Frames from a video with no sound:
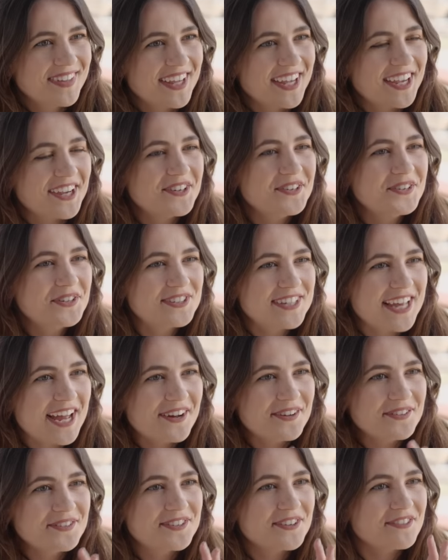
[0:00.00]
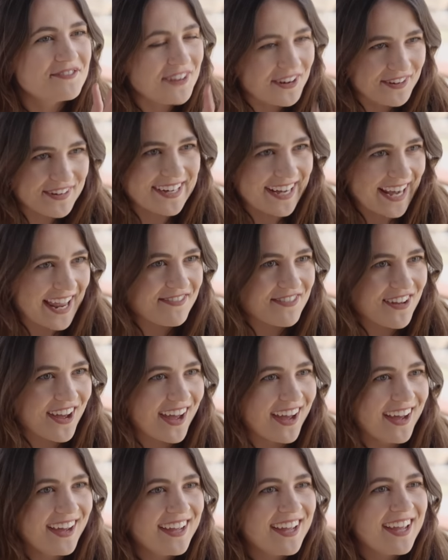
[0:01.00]
It all sounds very
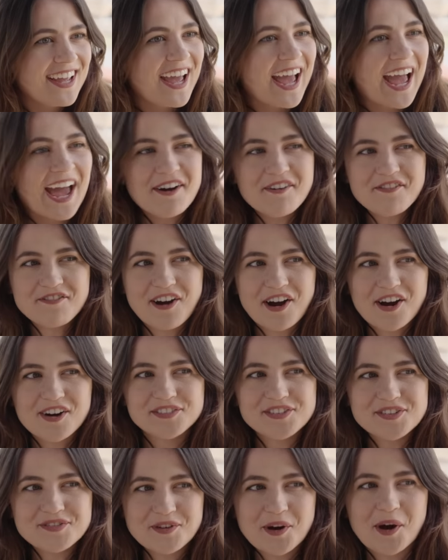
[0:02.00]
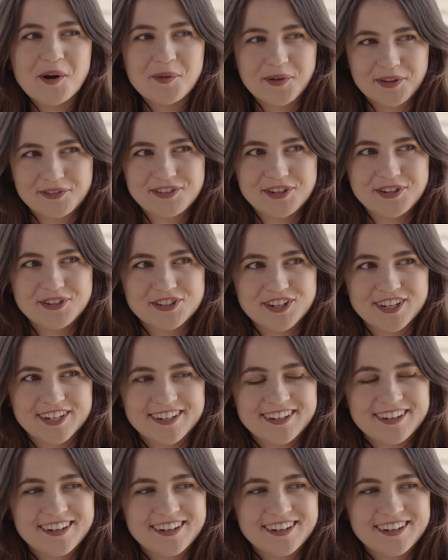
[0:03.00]
clever. How far have you got with fusion?